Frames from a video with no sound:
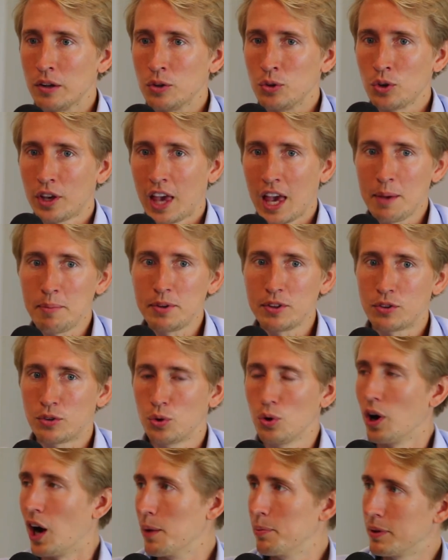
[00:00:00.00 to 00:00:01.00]
You can't be
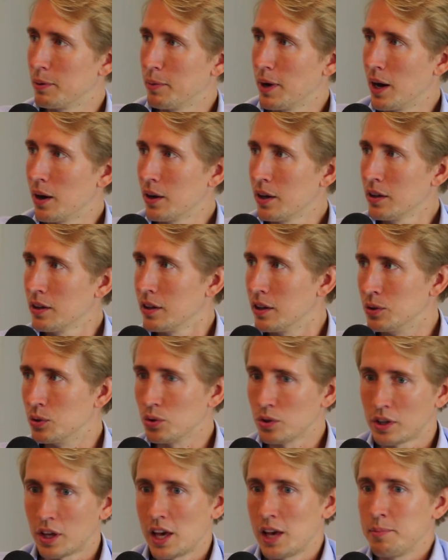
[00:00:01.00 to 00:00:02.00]
too hyped about it, and
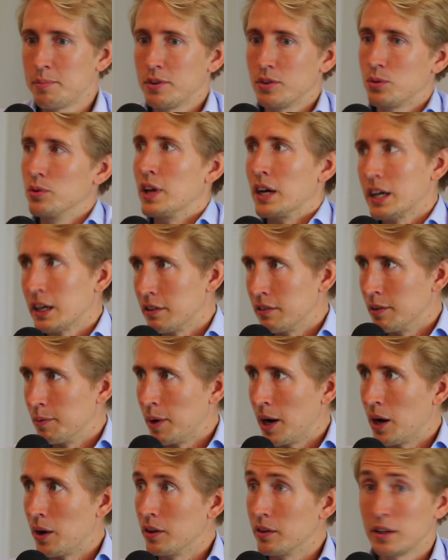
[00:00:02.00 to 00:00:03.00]
you can't be too negative
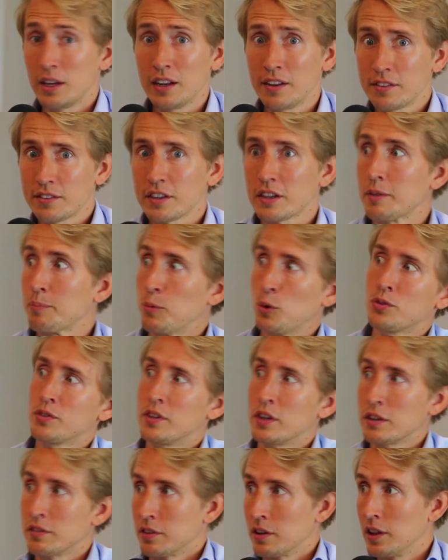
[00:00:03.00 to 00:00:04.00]
about it. And it's like most
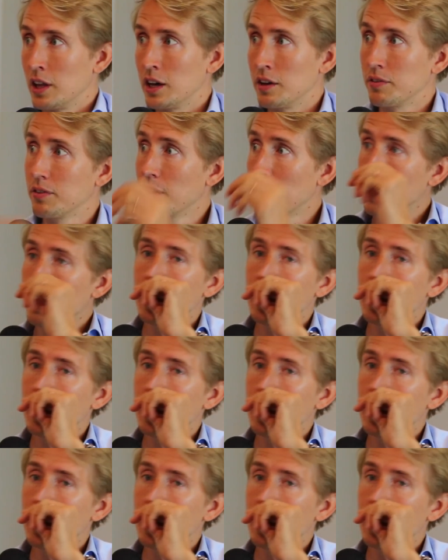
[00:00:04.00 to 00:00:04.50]
things in life.